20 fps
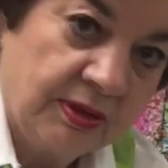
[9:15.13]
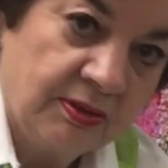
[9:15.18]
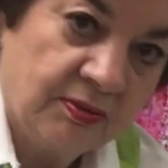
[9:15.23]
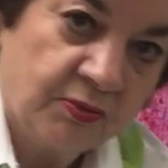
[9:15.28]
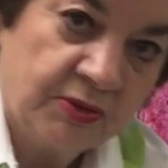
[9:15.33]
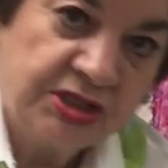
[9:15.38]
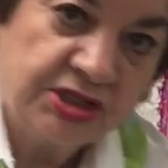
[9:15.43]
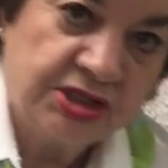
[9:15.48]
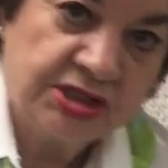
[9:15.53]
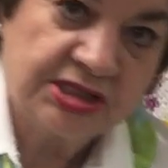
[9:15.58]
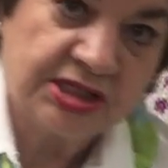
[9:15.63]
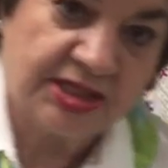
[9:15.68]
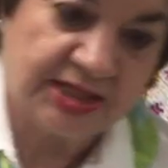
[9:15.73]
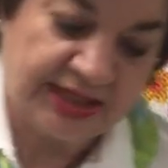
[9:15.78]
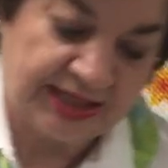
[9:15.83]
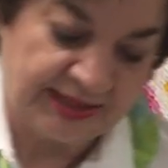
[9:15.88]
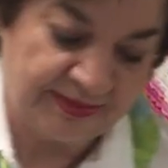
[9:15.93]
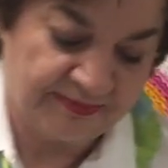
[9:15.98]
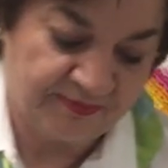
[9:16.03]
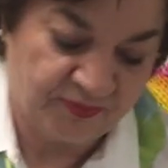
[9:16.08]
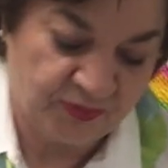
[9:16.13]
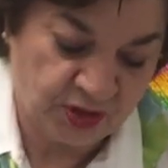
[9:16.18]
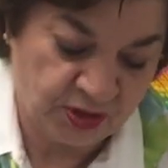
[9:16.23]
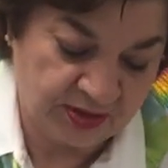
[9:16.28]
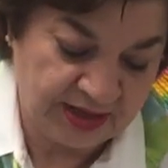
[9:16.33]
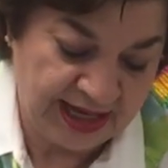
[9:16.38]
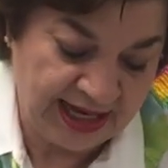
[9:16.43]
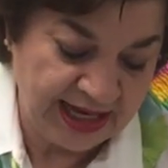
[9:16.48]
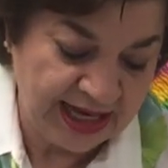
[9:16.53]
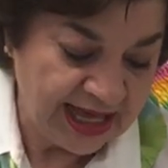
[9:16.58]
we just cut it,
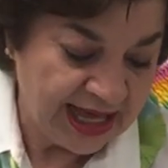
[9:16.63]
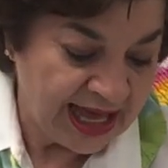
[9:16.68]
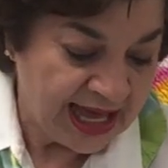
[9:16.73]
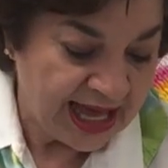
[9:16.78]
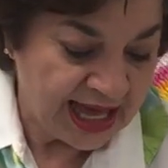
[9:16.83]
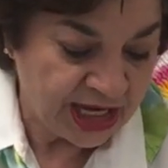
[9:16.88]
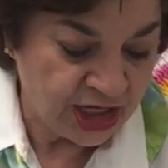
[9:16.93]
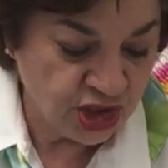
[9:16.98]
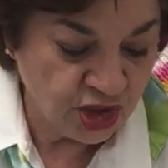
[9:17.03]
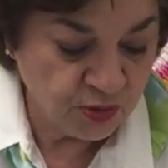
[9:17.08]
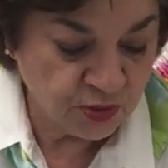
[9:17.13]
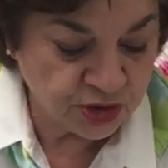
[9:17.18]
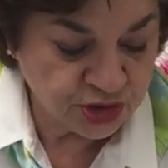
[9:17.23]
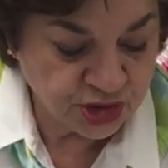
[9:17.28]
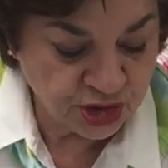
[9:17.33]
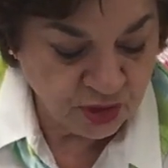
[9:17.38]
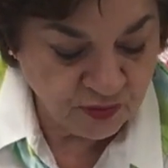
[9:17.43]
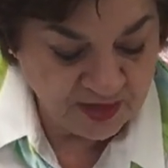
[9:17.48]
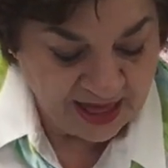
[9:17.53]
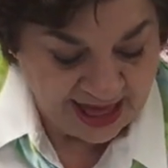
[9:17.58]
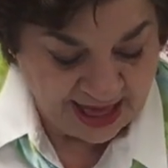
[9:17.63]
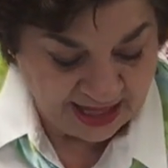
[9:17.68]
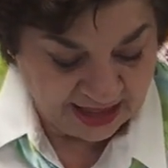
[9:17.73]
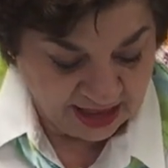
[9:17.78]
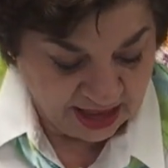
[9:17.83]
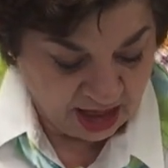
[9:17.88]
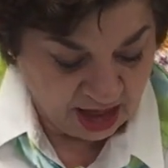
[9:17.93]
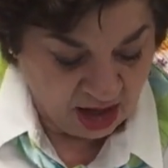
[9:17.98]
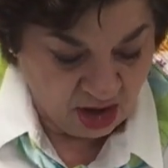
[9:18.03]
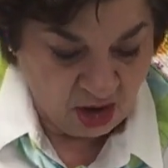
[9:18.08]
okay? And you will do that
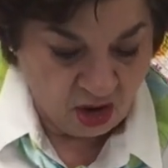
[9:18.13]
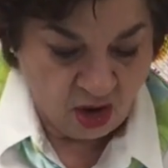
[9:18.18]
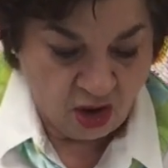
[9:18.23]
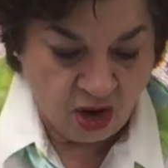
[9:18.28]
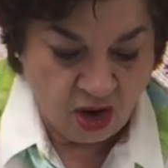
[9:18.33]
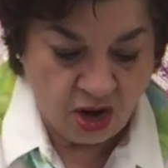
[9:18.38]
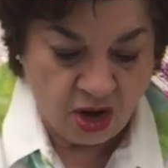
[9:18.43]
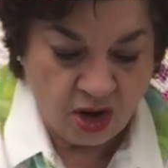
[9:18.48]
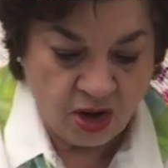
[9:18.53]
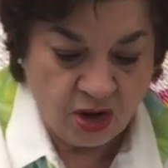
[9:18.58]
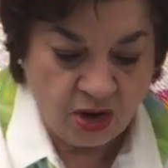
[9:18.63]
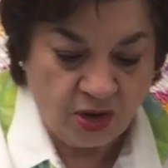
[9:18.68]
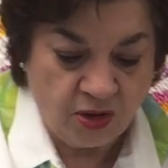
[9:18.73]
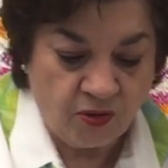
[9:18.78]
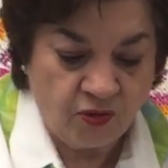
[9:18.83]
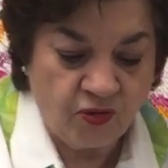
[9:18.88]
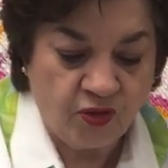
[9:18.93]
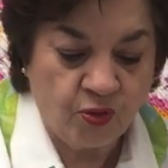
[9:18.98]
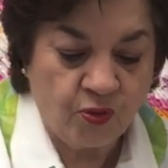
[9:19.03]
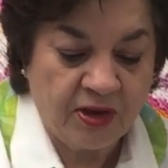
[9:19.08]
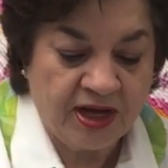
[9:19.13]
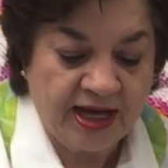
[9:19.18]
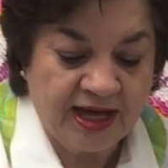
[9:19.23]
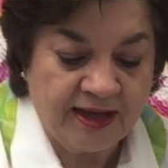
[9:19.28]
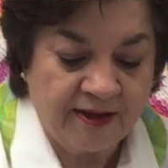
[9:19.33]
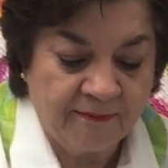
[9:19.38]
all the way.